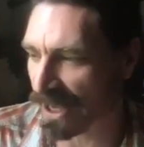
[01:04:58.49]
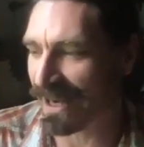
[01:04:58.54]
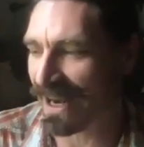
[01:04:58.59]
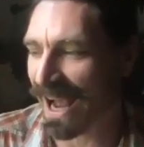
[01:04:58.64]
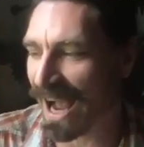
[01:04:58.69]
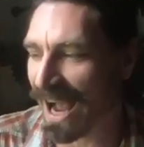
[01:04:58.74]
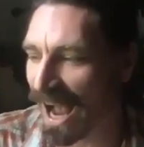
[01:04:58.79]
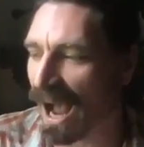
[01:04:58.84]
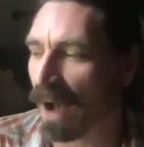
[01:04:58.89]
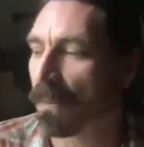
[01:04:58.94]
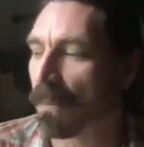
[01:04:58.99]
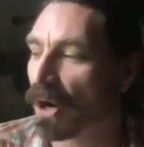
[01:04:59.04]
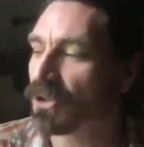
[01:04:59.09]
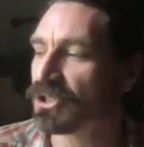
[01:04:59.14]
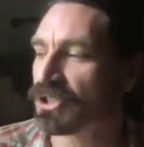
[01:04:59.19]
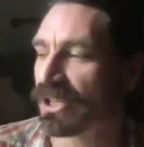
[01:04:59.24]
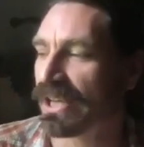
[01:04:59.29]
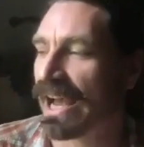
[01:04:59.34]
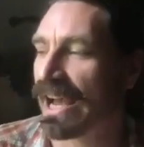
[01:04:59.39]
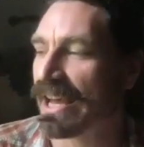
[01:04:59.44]
And
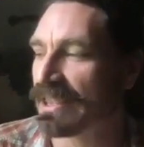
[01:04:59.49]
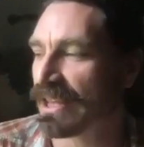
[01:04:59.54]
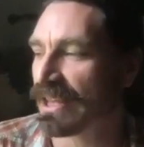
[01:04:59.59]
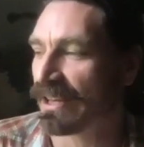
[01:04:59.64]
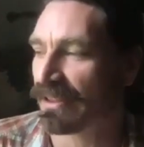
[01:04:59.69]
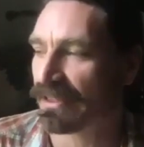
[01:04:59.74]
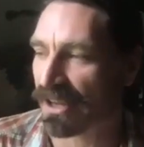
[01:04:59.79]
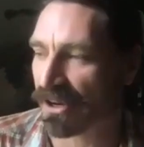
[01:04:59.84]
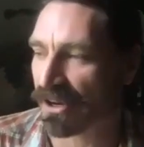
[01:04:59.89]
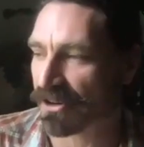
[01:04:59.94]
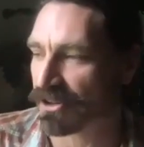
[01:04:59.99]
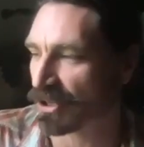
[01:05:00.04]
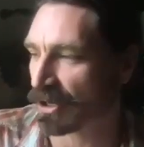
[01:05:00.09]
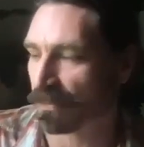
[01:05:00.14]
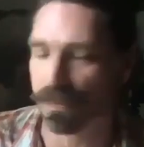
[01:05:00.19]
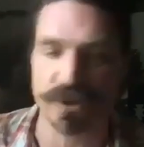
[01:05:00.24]
mostly I think there's a